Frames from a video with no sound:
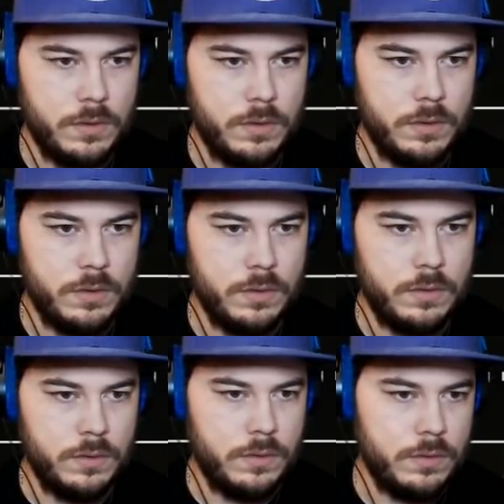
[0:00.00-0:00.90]

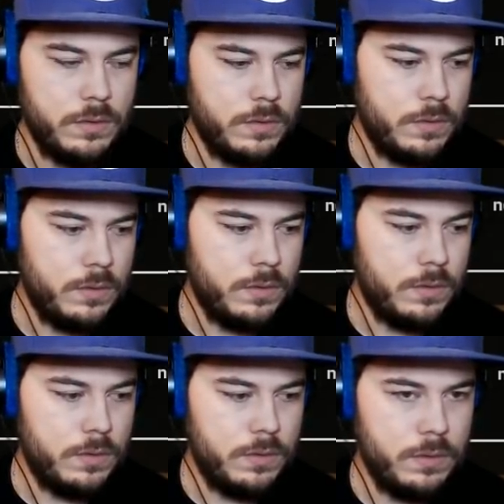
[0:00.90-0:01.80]

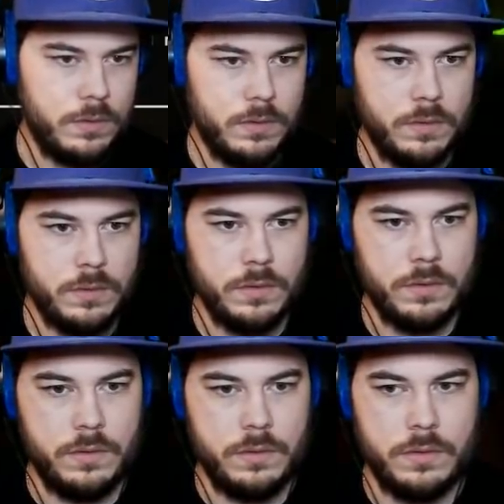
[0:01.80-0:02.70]

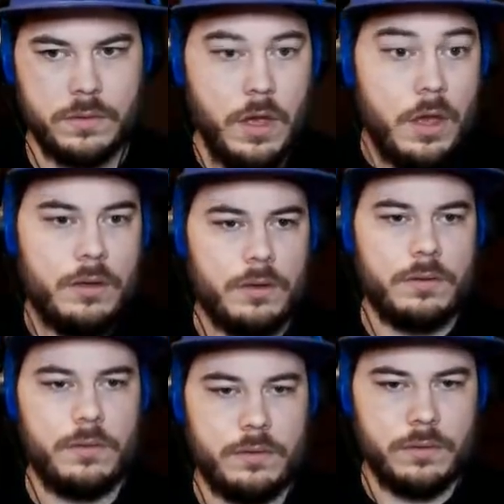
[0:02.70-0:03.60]

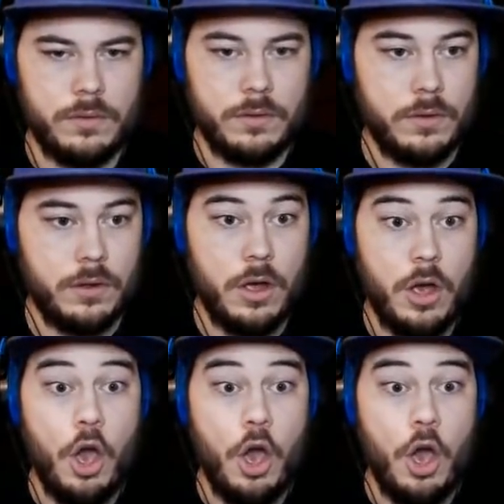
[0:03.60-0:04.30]
(silence)